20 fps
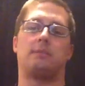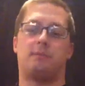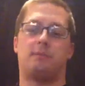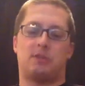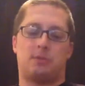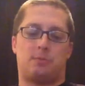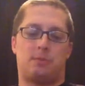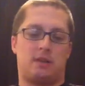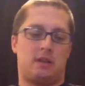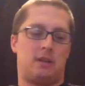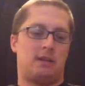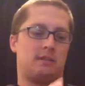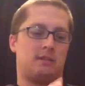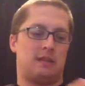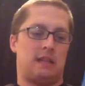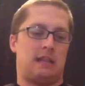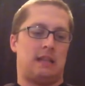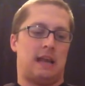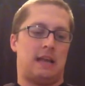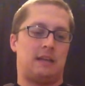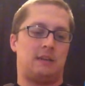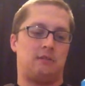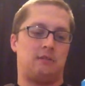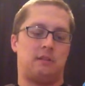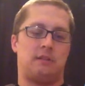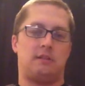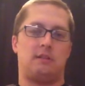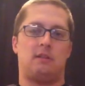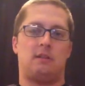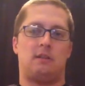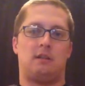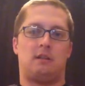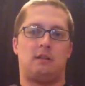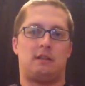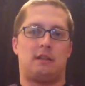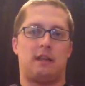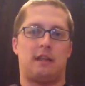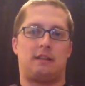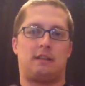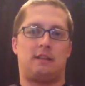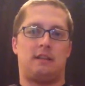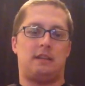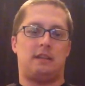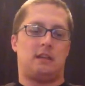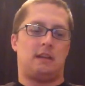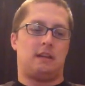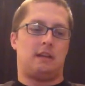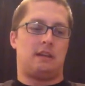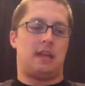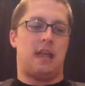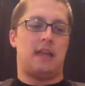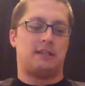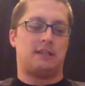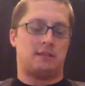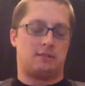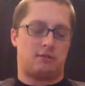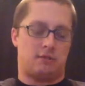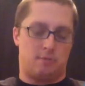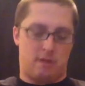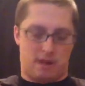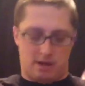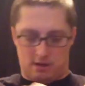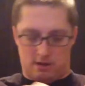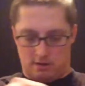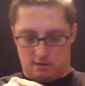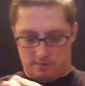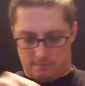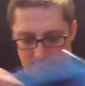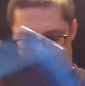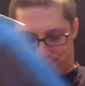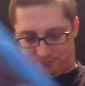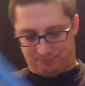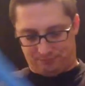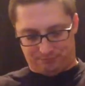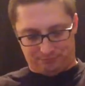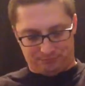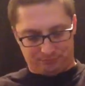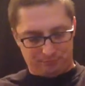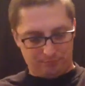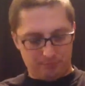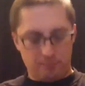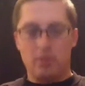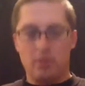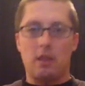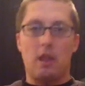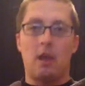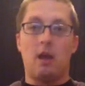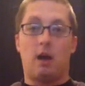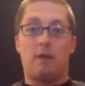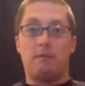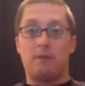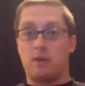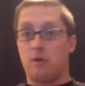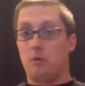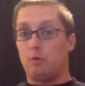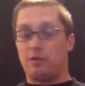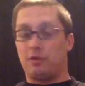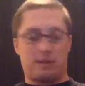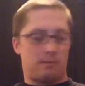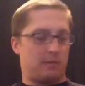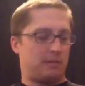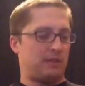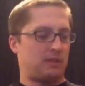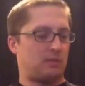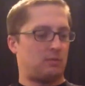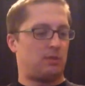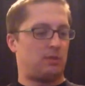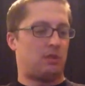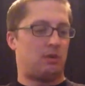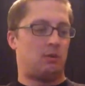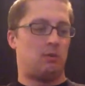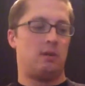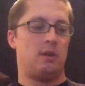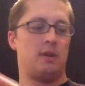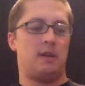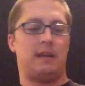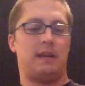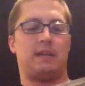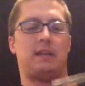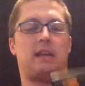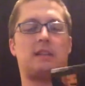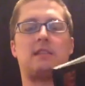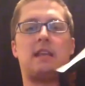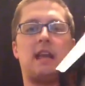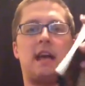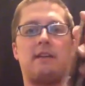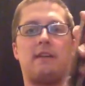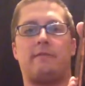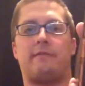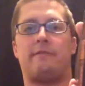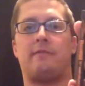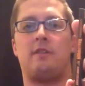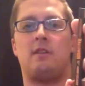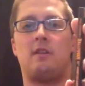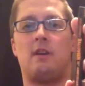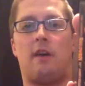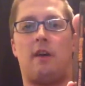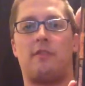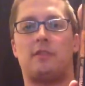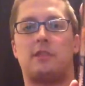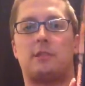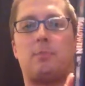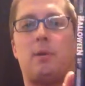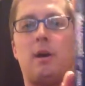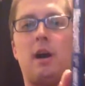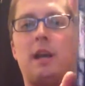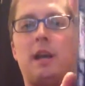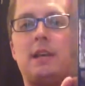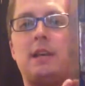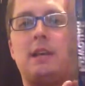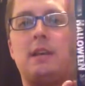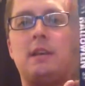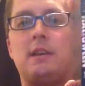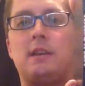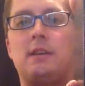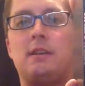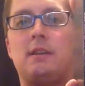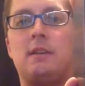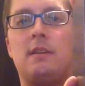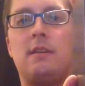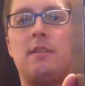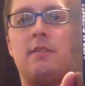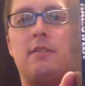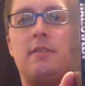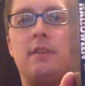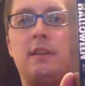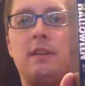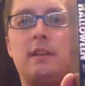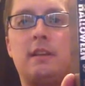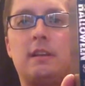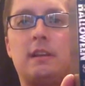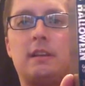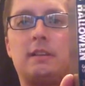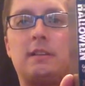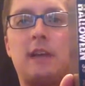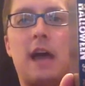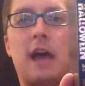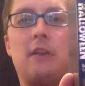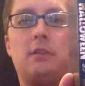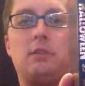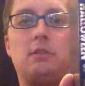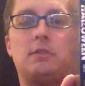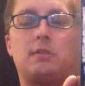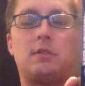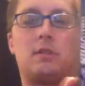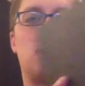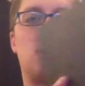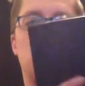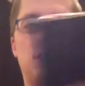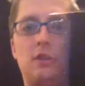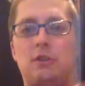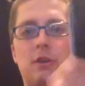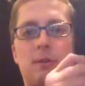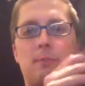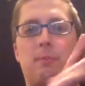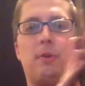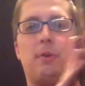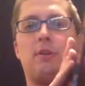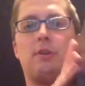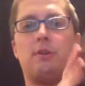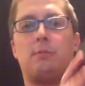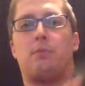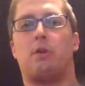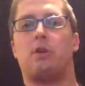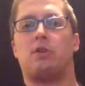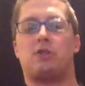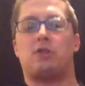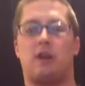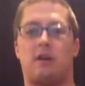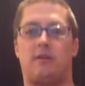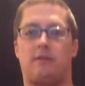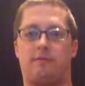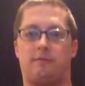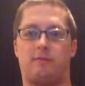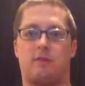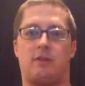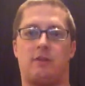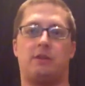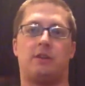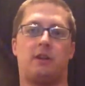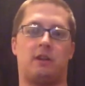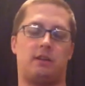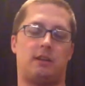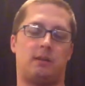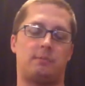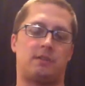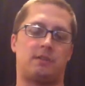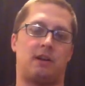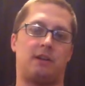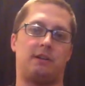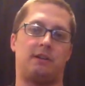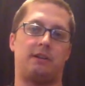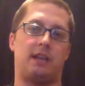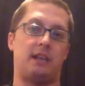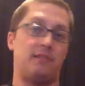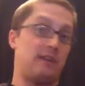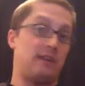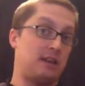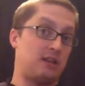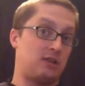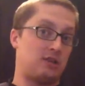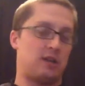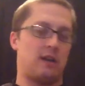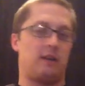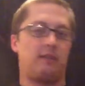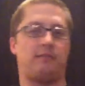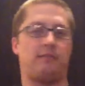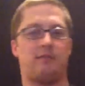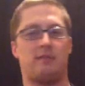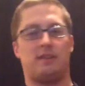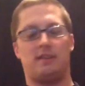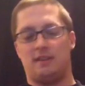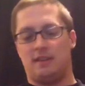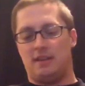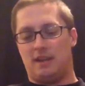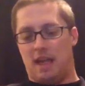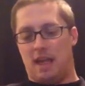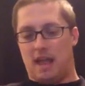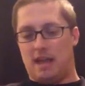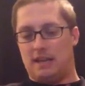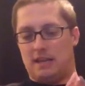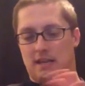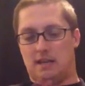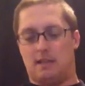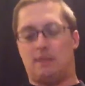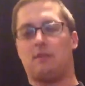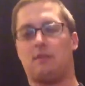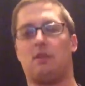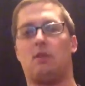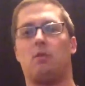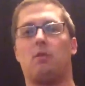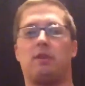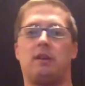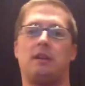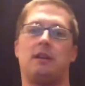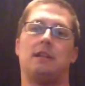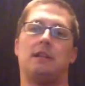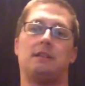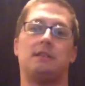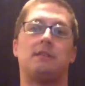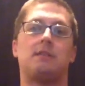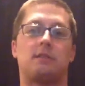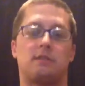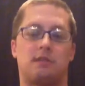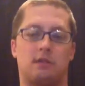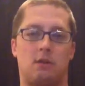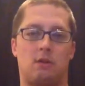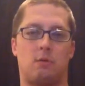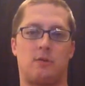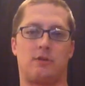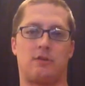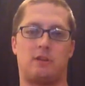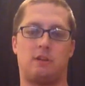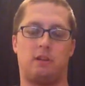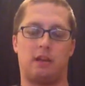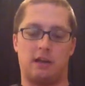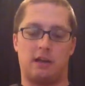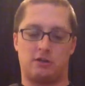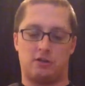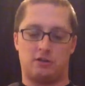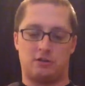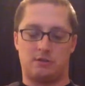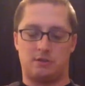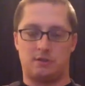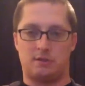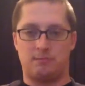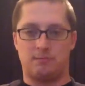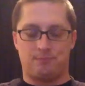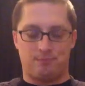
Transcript: just because I do think the cases are better. The cool thing about this one, though, it does have on the spine the title, so you can put it in your bookshelf or your DVD shelf and know what it is and go with your collections.